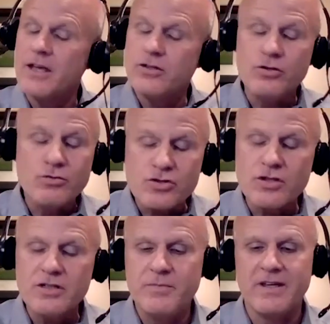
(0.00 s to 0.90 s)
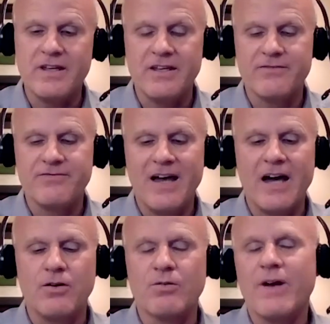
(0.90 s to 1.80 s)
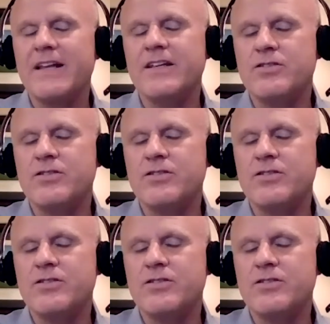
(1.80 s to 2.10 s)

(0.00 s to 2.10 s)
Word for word: you should be, if not already,